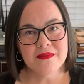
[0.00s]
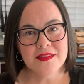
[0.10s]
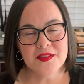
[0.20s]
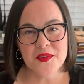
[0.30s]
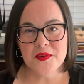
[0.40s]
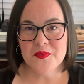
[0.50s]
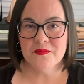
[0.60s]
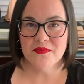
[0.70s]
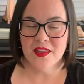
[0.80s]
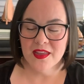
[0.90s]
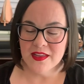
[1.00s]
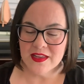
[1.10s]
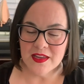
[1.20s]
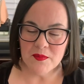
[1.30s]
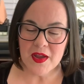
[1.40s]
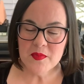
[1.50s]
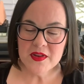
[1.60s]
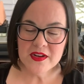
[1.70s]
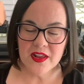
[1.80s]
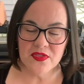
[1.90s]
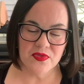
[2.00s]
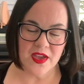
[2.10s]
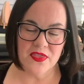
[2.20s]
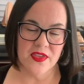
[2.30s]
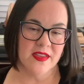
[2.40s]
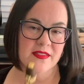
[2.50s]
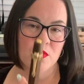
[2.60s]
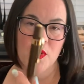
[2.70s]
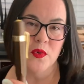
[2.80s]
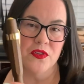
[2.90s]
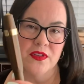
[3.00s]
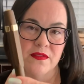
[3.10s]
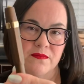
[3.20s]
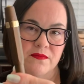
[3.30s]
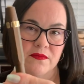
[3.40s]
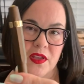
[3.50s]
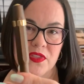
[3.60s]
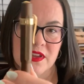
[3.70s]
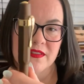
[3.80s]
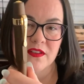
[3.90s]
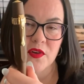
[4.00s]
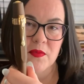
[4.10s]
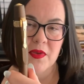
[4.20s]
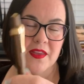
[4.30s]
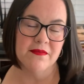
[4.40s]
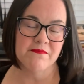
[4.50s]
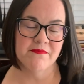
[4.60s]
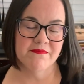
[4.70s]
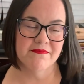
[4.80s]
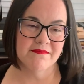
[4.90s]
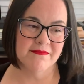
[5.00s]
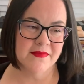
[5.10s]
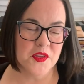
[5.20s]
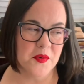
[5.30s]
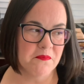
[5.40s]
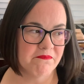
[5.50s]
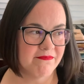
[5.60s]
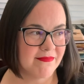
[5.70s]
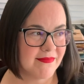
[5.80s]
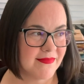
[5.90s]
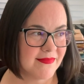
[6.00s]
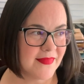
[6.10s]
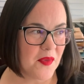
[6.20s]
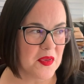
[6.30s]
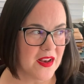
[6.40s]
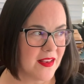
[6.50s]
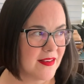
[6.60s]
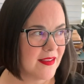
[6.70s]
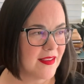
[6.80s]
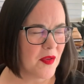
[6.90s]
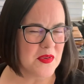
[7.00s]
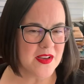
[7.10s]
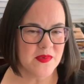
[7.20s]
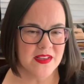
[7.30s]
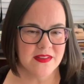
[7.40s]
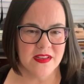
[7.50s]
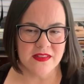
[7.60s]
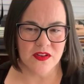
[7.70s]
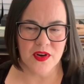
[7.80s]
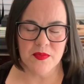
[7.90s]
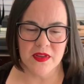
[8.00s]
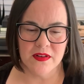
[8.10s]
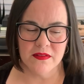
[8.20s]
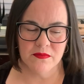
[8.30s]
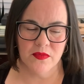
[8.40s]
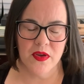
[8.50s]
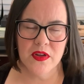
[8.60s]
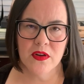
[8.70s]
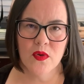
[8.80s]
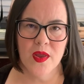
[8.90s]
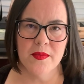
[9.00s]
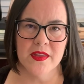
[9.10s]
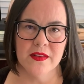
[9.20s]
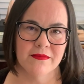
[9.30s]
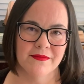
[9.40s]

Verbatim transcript: So in my opinion, I think it's well worth it. I think it's a great pen. So, I mean, how many times did I say it's a great pen? Probably quite a bit.